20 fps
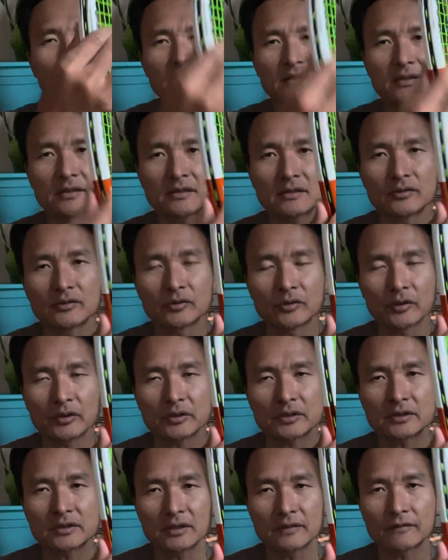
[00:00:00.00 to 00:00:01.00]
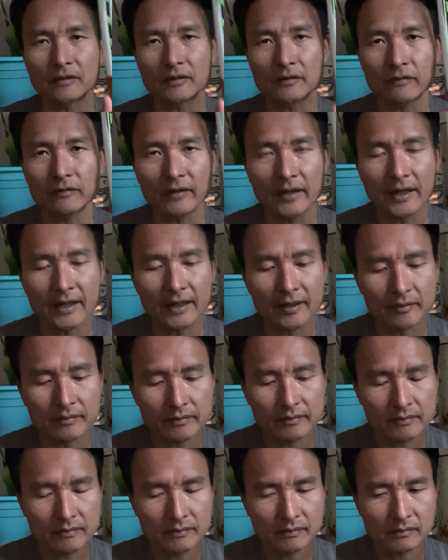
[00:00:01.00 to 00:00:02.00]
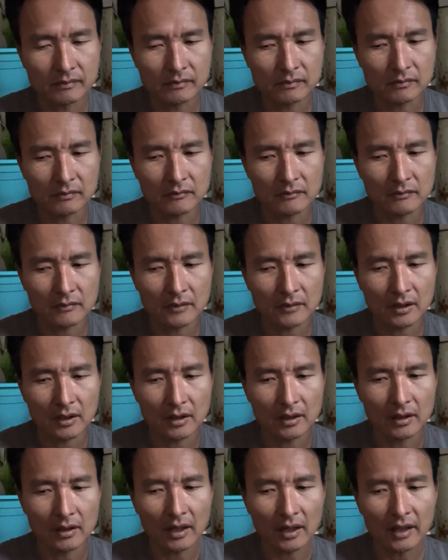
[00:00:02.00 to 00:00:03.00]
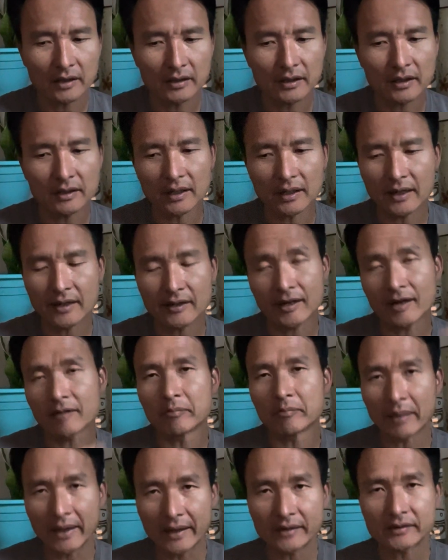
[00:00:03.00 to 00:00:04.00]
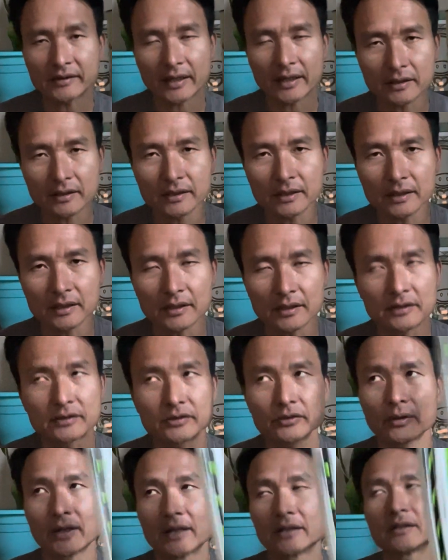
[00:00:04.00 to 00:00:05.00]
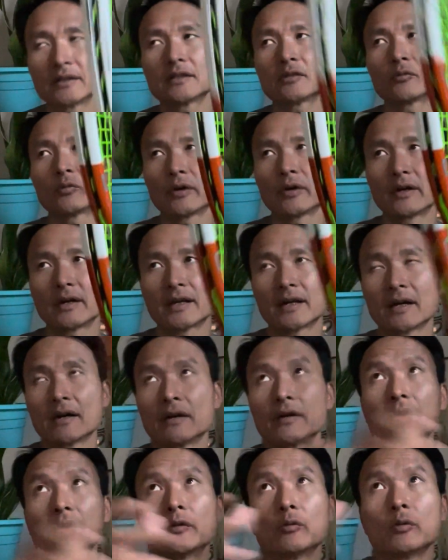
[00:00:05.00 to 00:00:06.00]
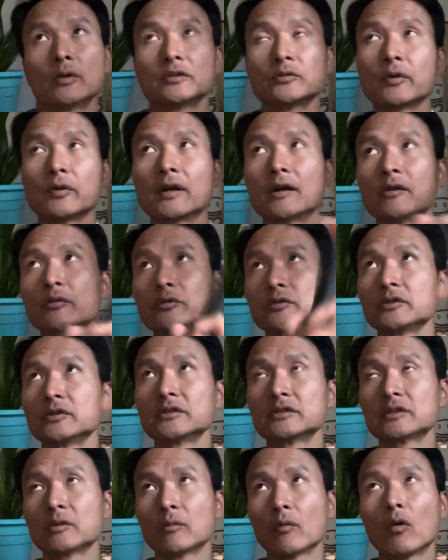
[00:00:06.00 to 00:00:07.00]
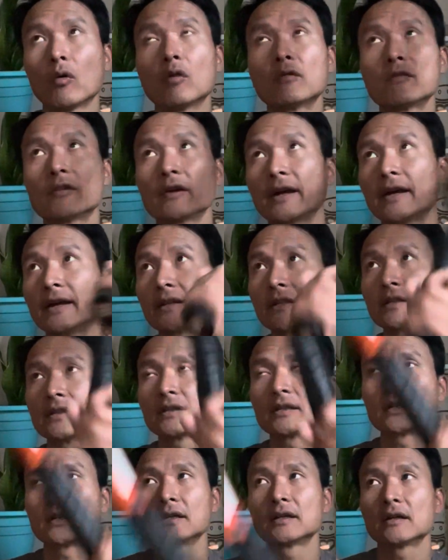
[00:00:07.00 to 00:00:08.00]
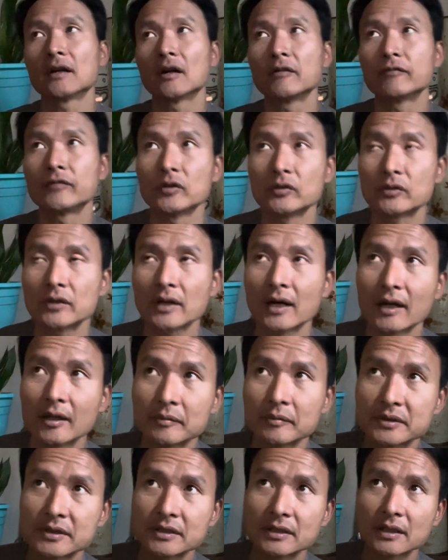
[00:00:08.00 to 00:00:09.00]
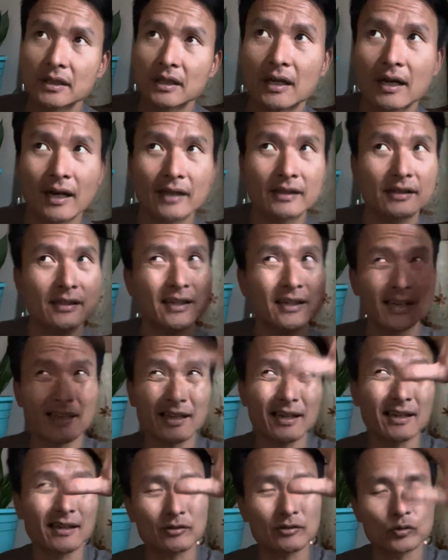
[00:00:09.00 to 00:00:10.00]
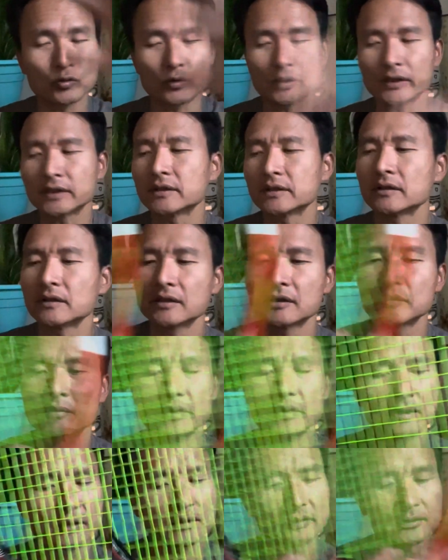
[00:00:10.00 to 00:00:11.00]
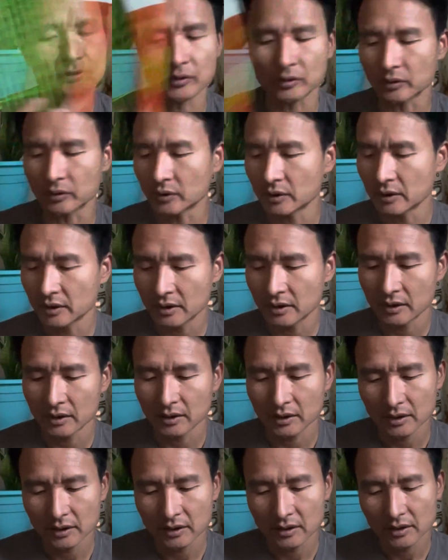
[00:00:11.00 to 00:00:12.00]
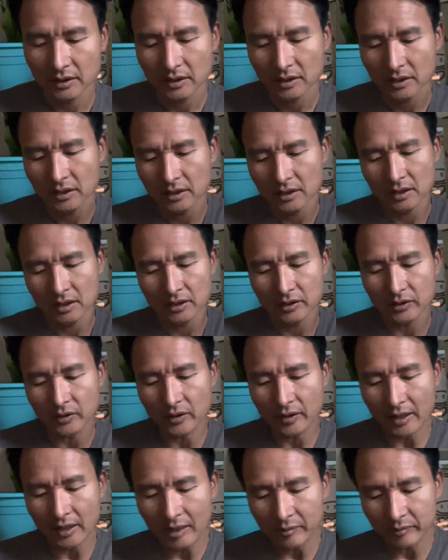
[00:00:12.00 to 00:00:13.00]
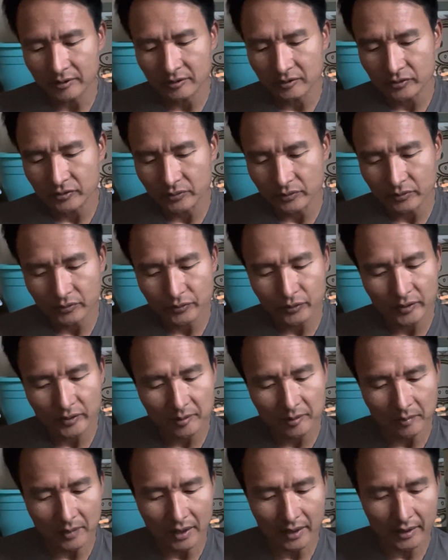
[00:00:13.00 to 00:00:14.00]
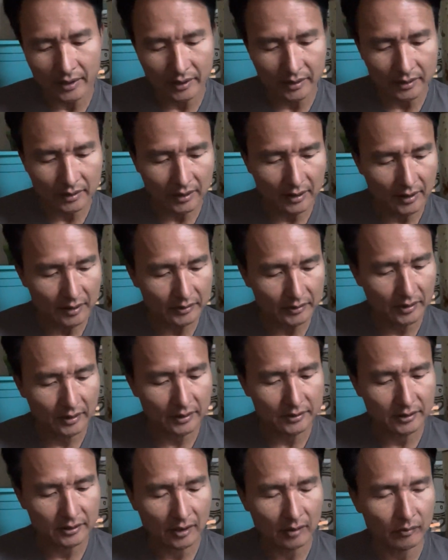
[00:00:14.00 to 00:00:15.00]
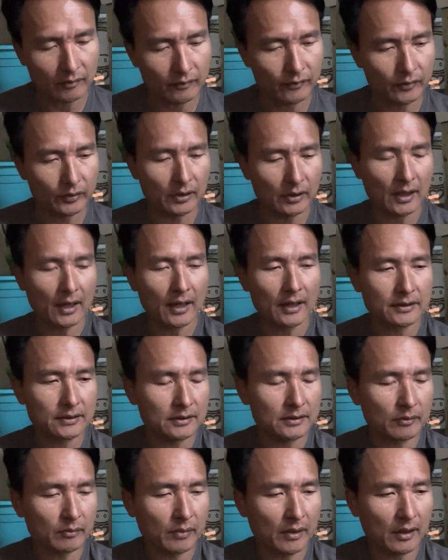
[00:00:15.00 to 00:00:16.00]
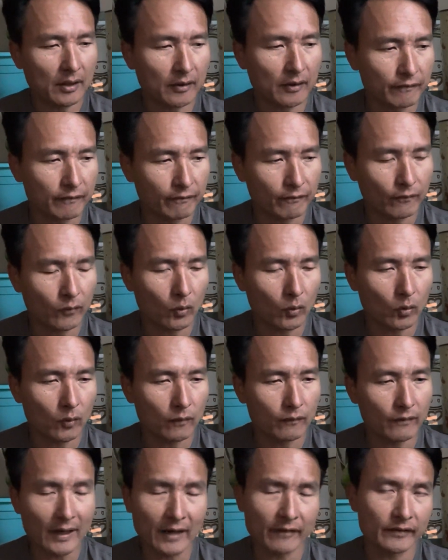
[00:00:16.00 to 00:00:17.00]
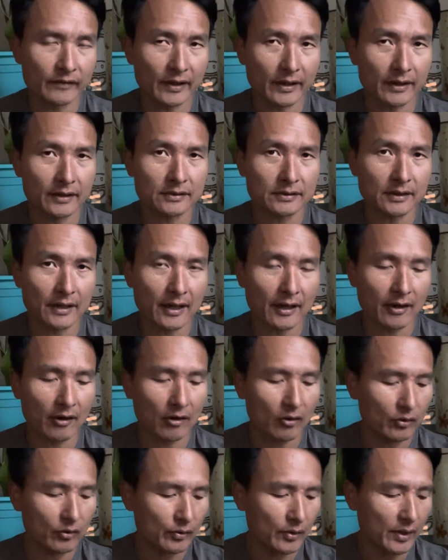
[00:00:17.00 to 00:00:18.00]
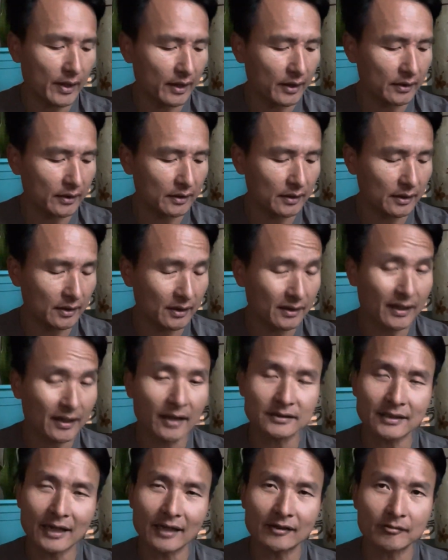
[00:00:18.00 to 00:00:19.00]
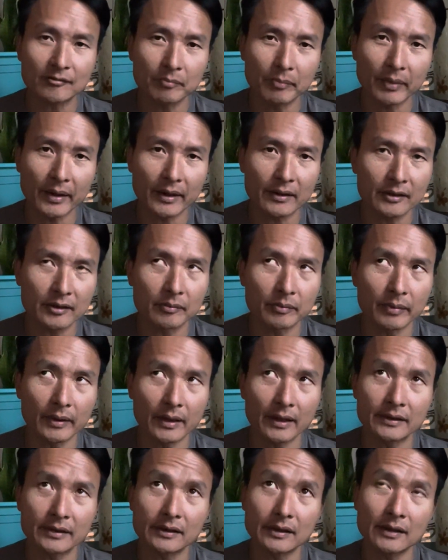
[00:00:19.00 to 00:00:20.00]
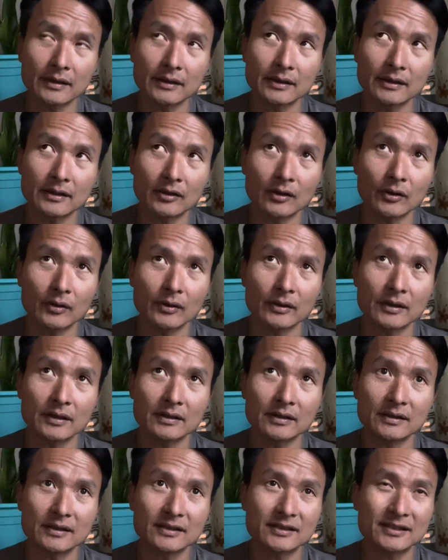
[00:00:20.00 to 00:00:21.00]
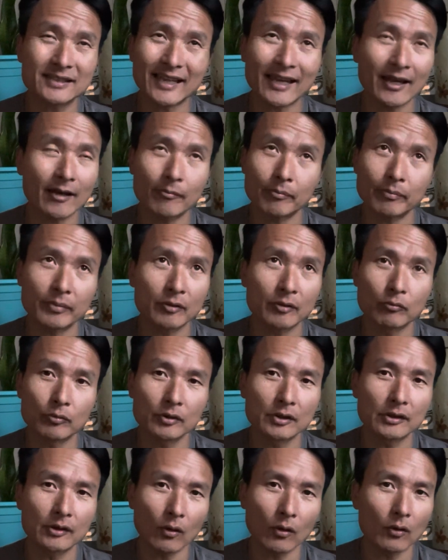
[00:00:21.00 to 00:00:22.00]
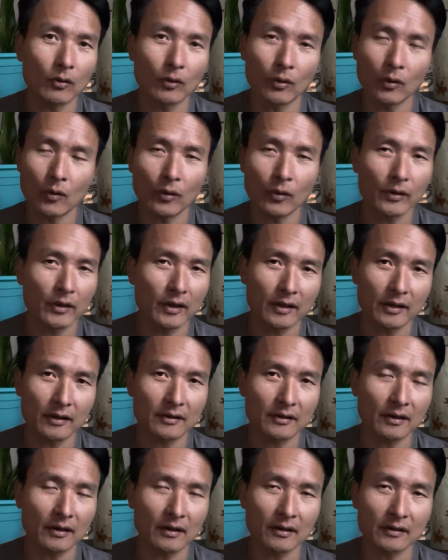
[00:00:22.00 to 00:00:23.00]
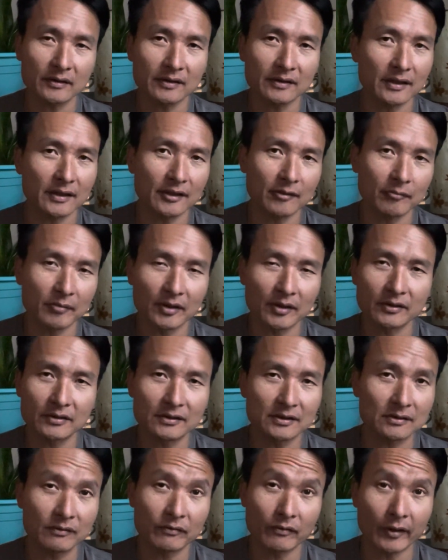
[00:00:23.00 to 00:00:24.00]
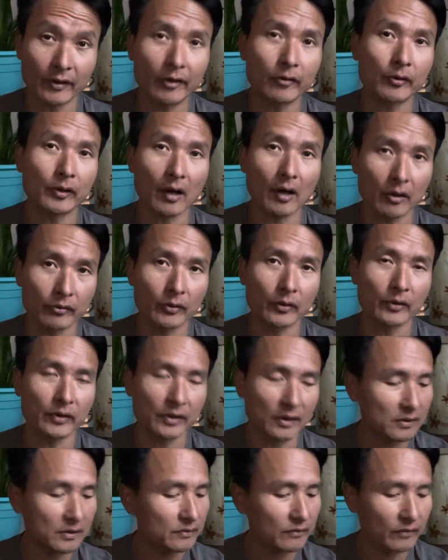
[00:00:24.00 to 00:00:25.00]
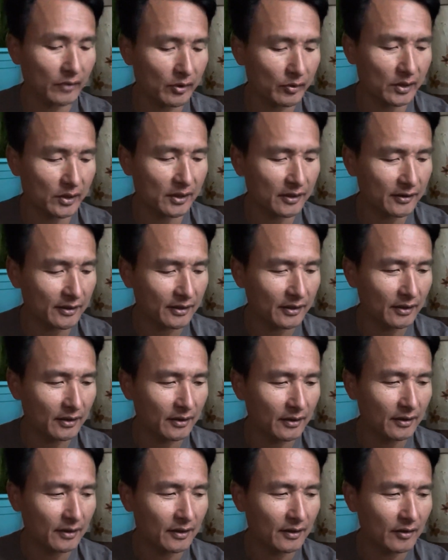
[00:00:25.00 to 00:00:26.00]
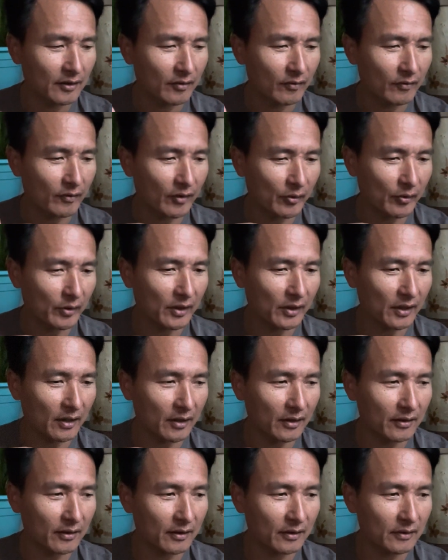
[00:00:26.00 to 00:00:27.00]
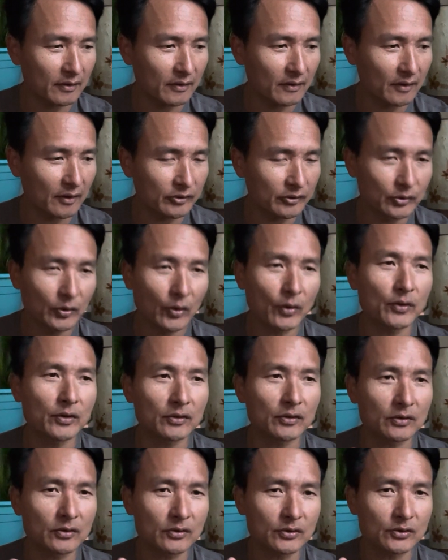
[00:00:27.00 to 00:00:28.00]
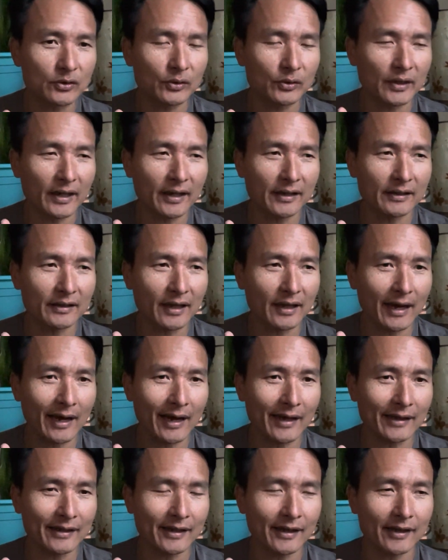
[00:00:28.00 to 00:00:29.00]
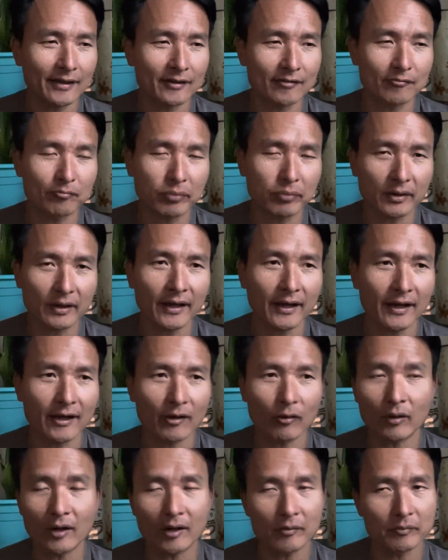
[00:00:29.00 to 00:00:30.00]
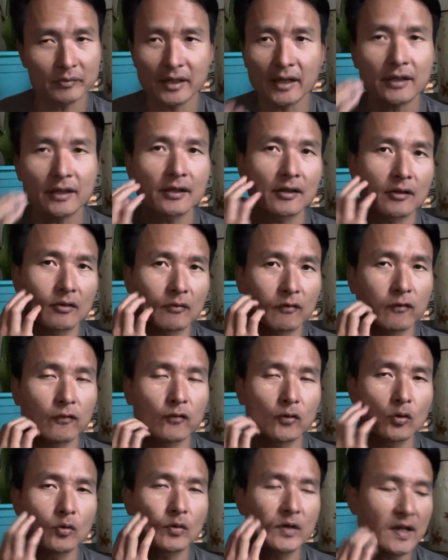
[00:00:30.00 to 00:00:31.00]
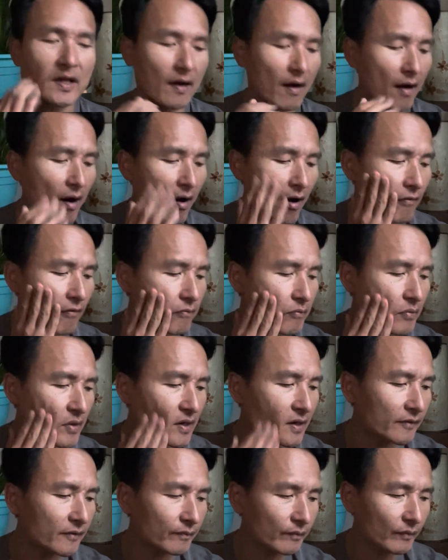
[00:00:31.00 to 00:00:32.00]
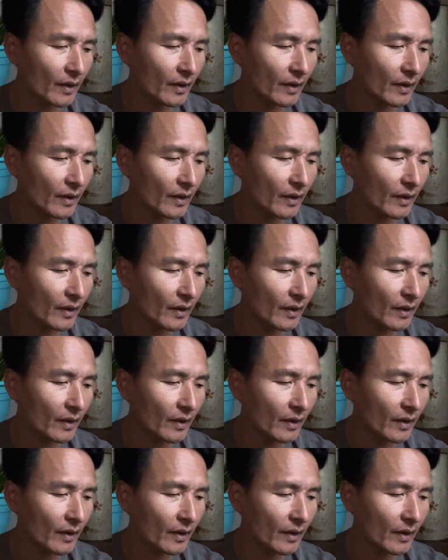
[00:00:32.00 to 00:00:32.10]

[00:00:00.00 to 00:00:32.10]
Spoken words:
stiffer frame, and then I have bad technique. So I think where I got hurt was when I was doing some overhead a few times. I think I kind of tweaked it a little bit. So, you know, I've been treating my tennis elbow for the last about 4 or 5 days now, and it has gotten better, but you know, this can't be really ongoing thing because it's very annoying. It's very, very annoying so that I can play or I'm taking full week off, but